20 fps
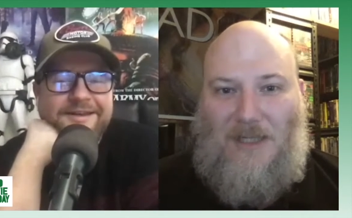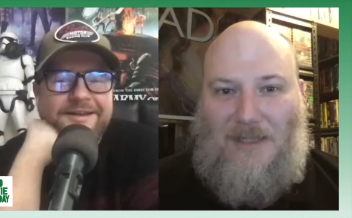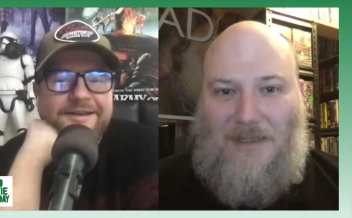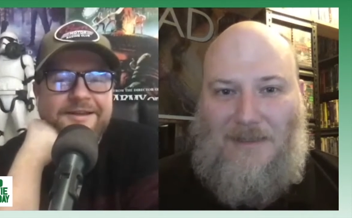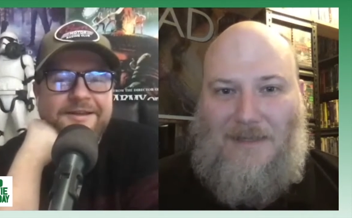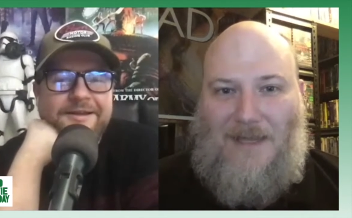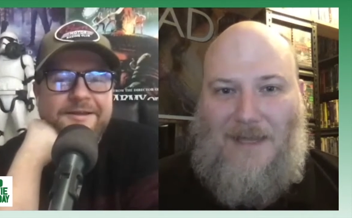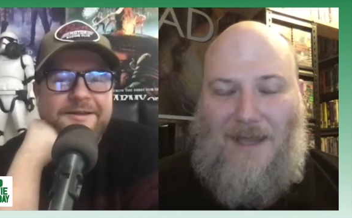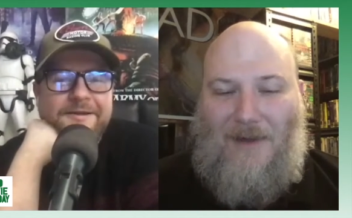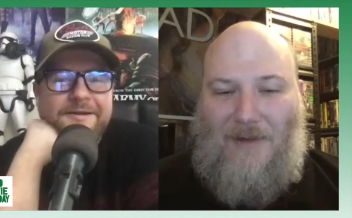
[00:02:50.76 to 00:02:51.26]

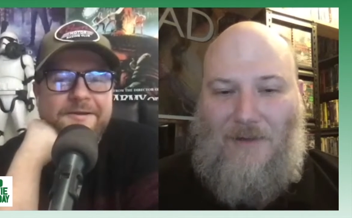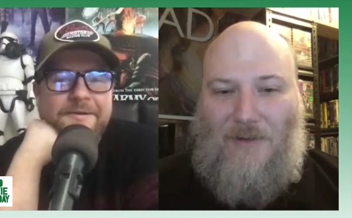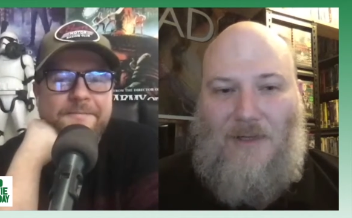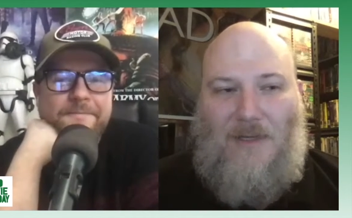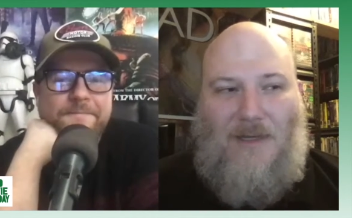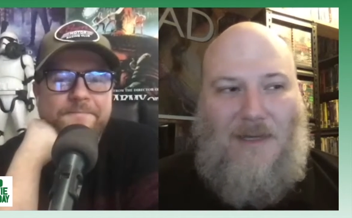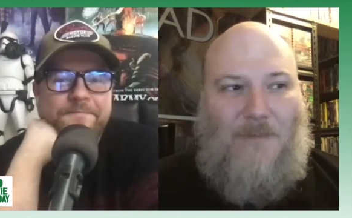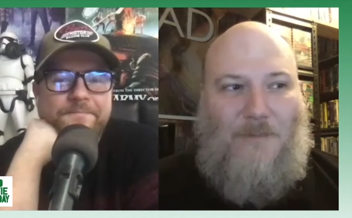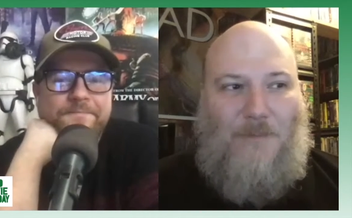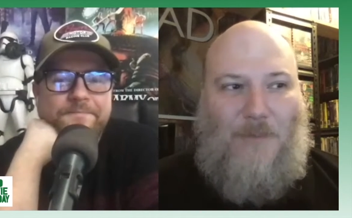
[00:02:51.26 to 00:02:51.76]
Speaker 1: down.
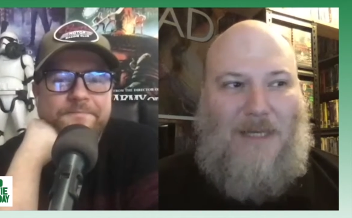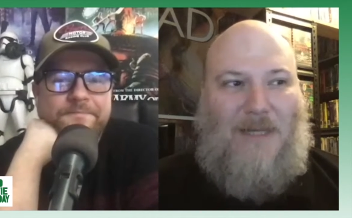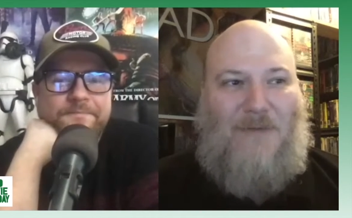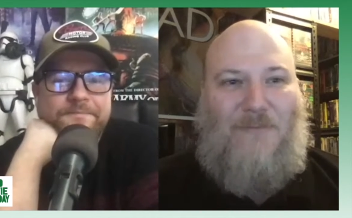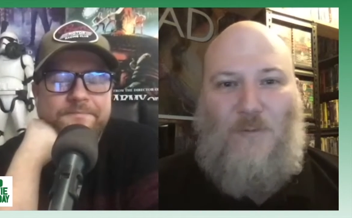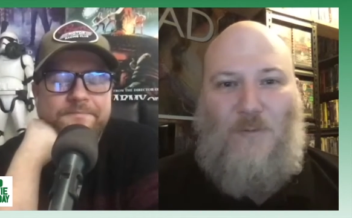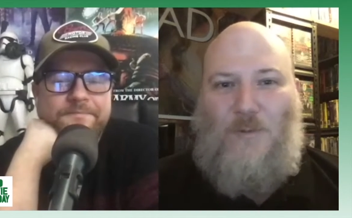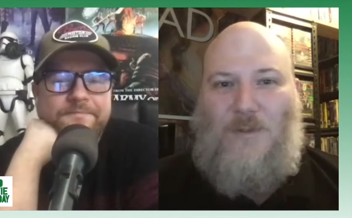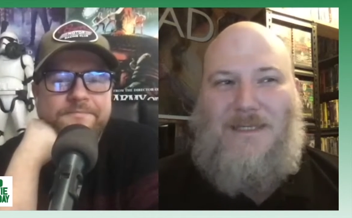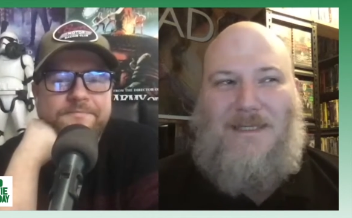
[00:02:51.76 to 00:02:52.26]
But if it was
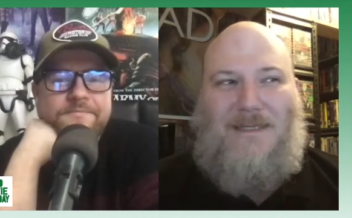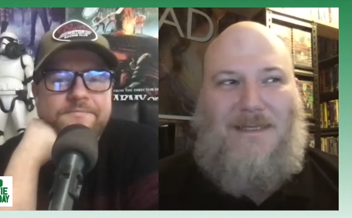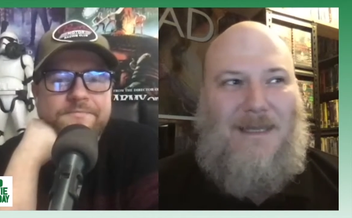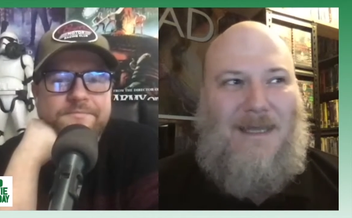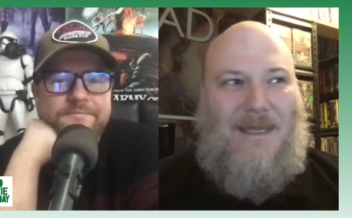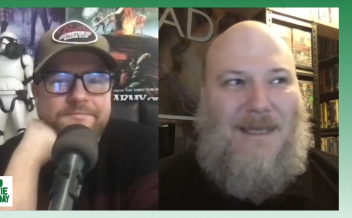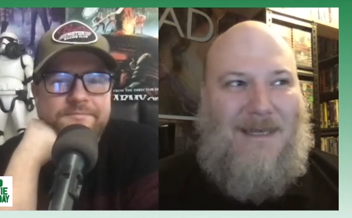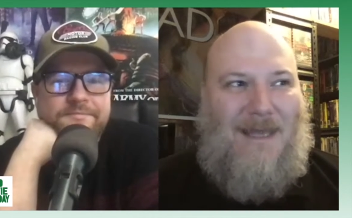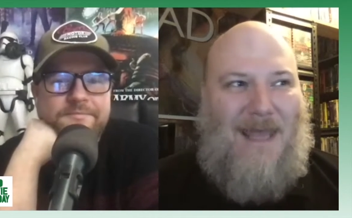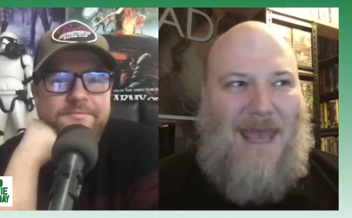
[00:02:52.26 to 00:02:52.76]
in, in
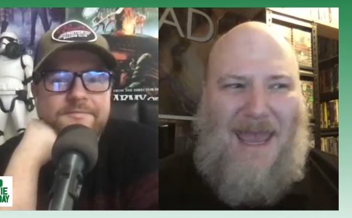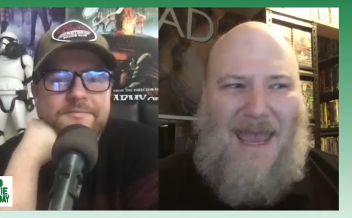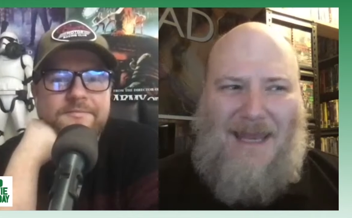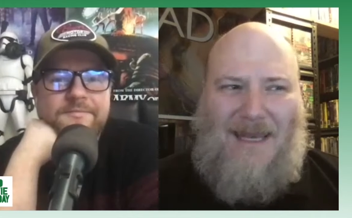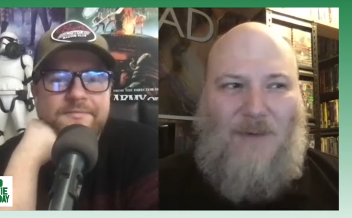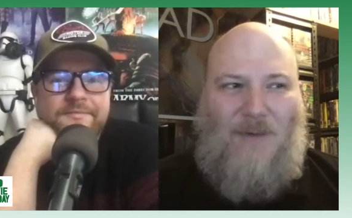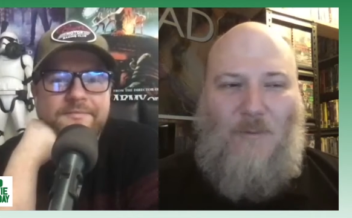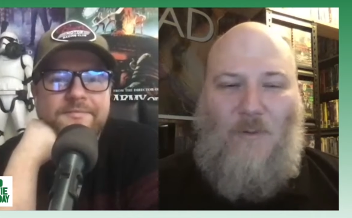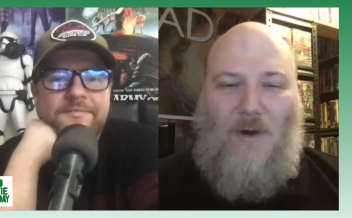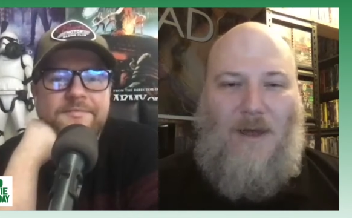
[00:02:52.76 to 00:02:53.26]
any
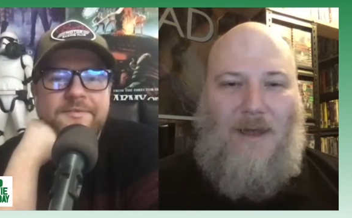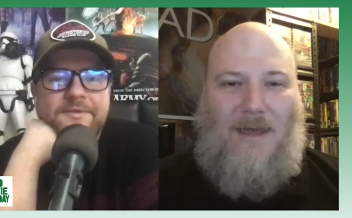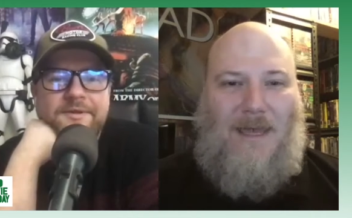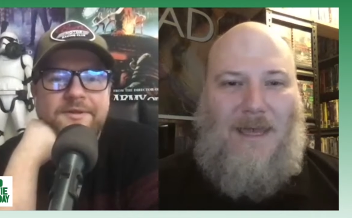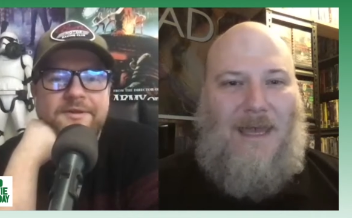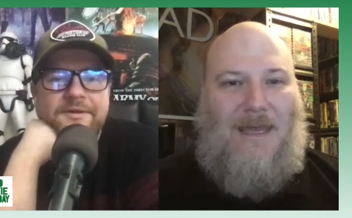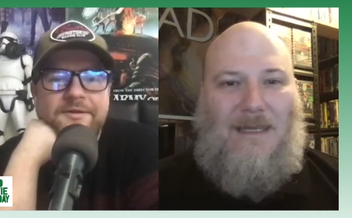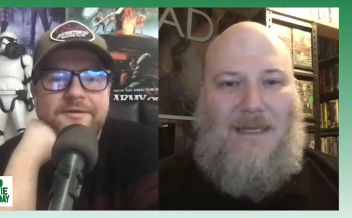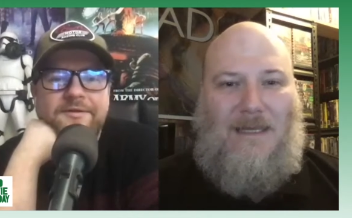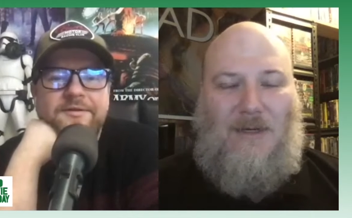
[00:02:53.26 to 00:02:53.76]
way any
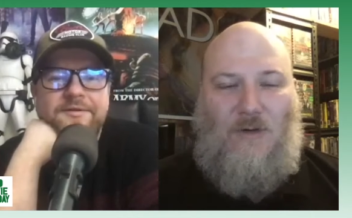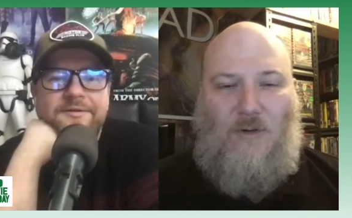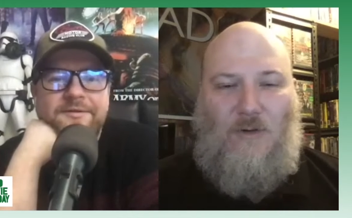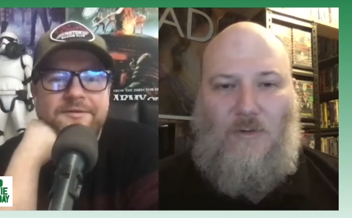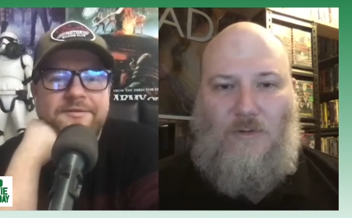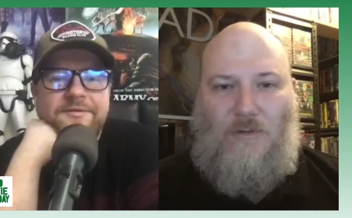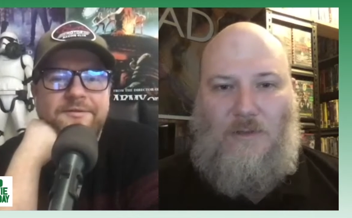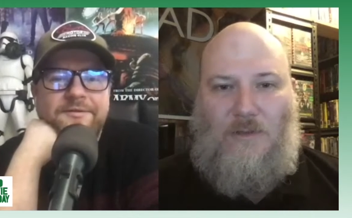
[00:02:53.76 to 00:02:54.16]
good,